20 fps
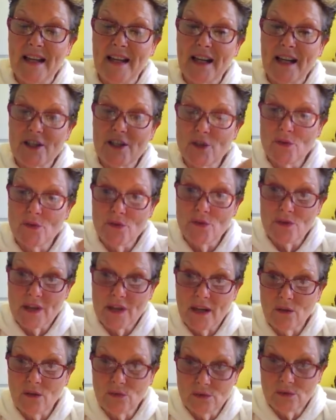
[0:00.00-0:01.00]
I don't do
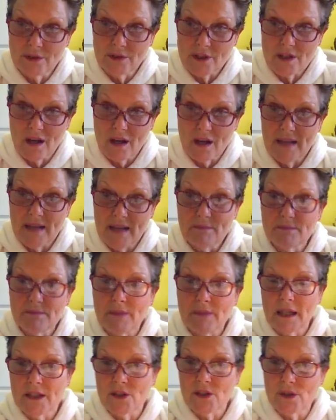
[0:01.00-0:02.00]
that all the time,
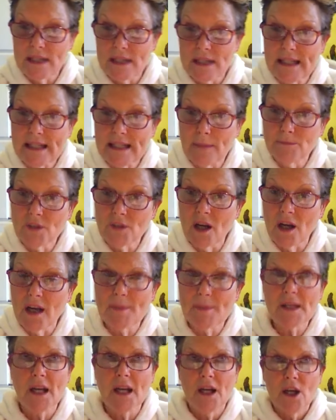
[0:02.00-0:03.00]
but I do it
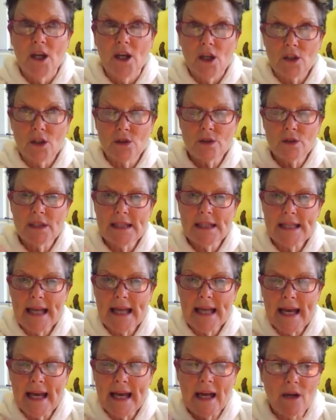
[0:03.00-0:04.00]
sometimes according to
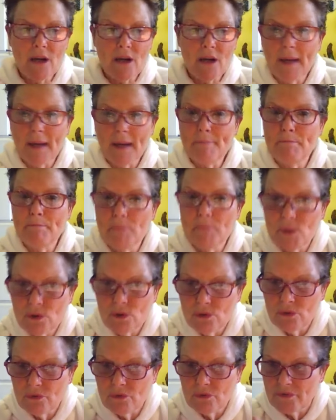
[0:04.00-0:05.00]
how I'm
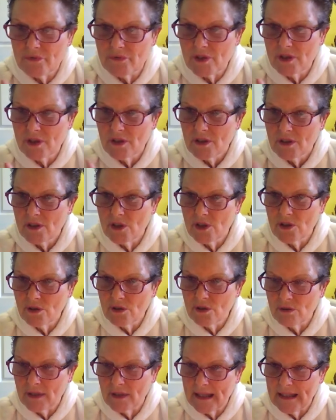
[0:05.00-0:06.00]
moved to
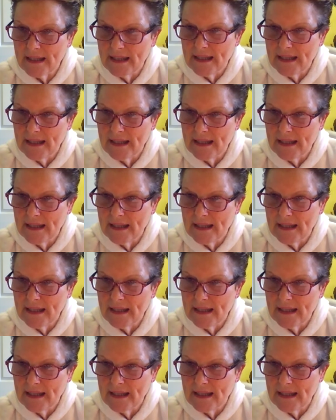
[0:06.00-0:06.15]
do it.